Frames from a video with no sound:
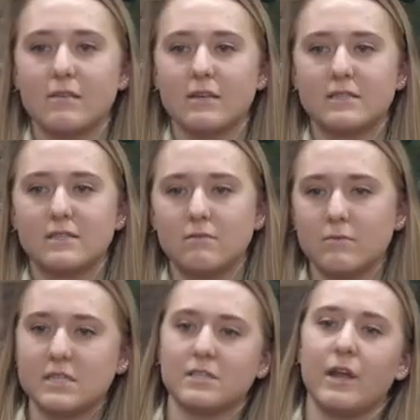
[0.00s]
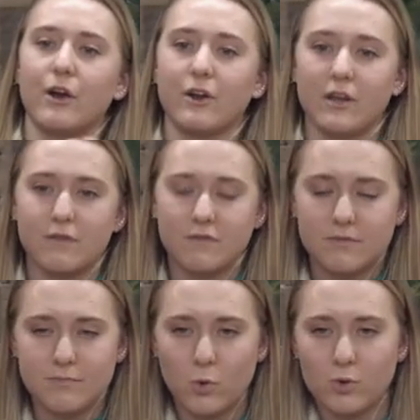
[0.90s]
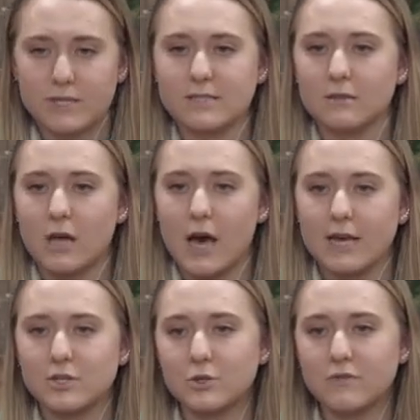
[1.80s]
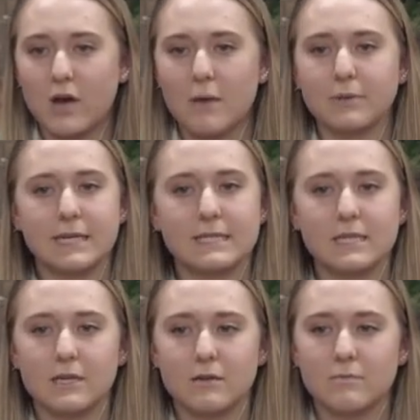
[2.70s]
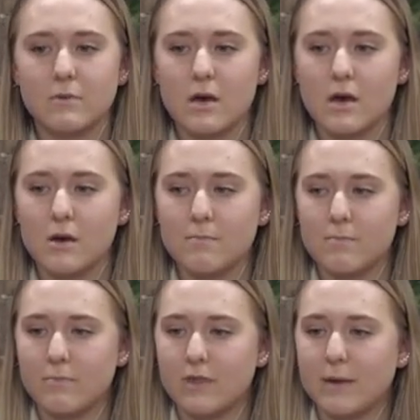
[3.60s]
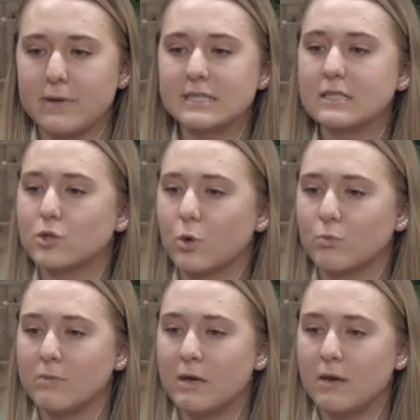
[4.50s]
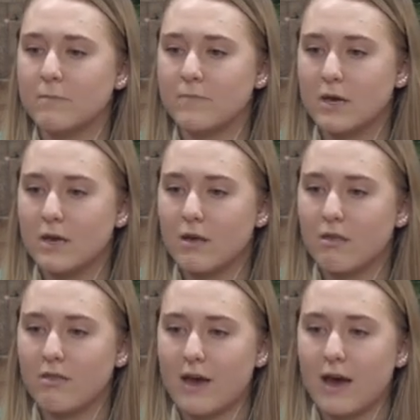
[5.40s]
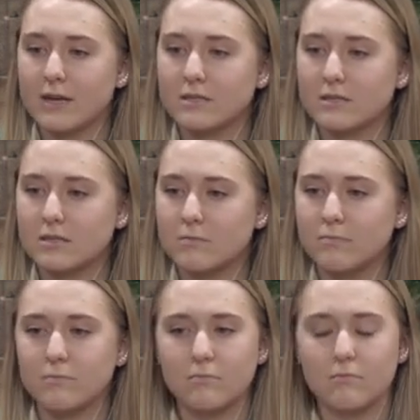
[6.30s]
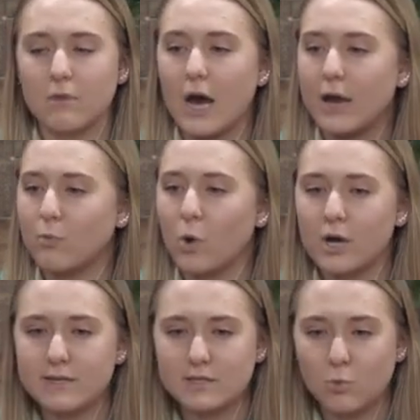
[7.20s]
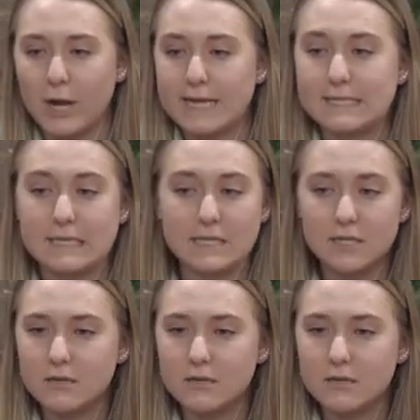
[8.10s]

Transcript: this narrative or this lie sort of got planted that basically told me that I was what I did.